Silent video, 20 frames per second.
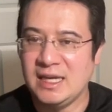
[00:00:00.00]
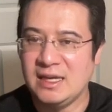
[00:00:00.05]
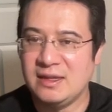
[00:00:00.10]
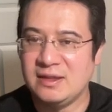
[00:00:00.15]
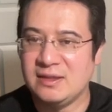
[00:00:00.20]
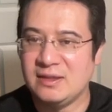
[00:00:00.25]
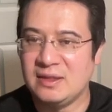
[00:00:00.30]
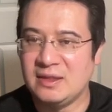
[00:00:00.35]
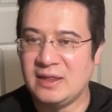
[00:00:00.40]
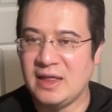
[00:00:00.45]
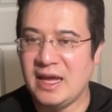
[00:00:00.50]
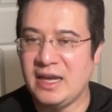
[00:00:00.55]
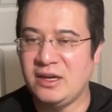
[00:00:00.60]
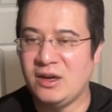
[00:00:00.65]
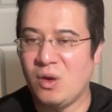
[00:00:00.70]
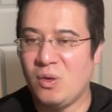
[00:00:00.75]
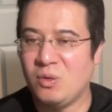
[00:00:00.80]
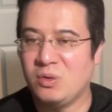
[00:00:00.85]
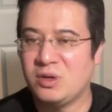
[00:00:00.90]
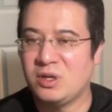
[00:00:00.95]
they
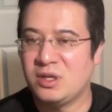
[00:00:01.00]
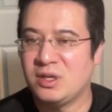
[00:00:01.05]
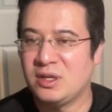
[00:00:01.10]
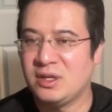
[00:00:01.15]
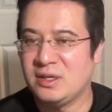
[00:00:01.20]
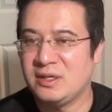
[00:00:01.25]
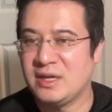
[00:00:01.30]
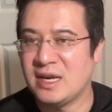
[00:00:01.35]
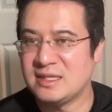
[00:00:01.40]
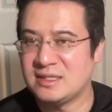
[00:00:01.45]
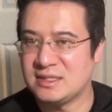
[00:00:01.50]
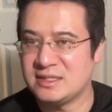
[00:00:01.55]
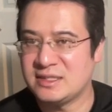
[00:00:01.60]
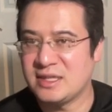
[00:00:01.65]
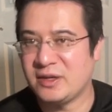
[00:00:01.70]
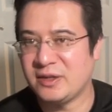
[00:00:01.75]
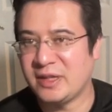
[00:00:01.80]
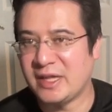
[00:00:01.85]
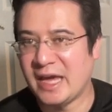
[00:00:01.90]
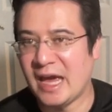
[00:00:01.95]
don't
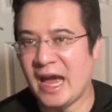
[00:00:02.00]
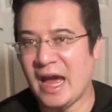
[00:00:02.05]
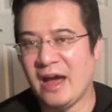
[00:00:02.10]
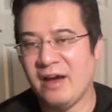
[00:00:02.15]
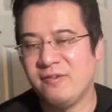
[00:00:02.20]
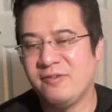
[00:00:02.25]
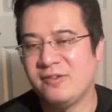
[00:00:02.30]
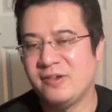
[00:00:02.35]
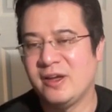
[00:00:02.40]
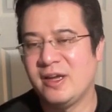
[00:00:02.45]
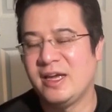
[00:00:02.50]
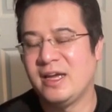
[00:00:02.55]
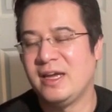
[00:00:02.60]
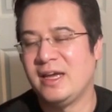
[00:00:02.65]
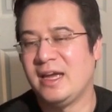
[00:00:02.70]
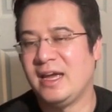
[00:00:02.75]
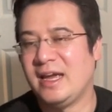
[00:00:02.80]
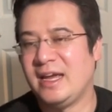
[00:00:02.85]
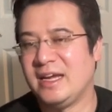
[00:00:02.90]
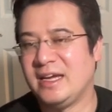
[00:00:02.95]
necessarily have
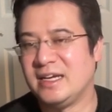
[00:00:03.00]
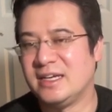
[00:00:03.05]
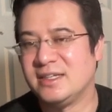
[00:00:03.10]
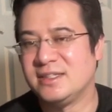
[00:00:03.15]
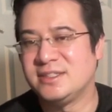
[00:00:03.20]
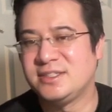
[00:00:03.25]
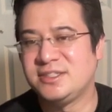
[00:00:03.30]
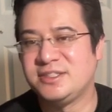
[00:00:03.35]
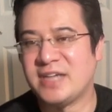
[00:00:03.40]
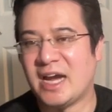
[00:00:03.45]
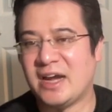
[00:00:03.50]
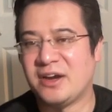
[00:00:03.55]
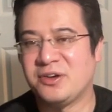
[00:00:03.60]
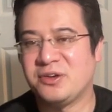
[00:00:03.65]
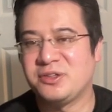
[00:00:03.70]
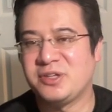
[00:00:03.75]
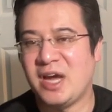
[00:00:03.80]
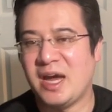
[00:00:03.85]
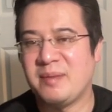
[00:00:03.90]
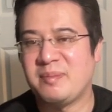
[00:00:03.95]
a shadow
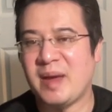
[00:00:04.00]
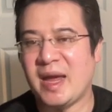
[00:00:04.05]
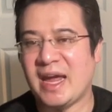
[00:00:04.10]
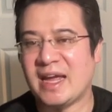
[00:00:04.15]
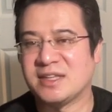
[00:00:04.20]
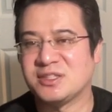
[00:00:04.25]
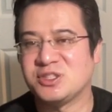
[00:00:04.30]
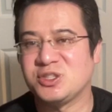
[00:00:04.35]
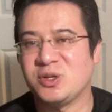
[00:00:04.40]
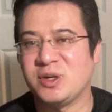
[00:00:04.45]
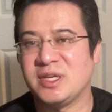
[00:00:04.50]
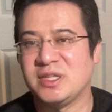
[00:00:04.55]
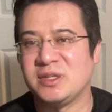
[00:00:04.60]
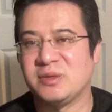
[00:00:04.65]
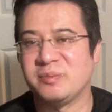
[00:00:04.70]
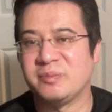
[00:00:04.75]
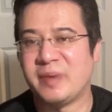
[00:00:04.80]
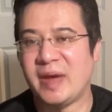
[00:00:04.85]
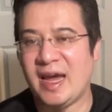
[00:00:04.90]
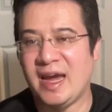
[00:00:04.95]
type answer in the
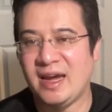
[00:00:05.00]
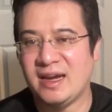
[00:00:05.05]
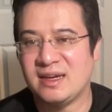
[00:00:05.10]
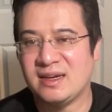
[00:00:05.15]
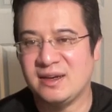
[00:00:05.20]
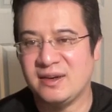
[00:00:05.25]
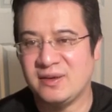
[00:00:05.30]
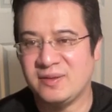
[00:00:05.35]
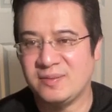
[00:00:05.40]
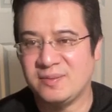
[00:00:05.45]
back.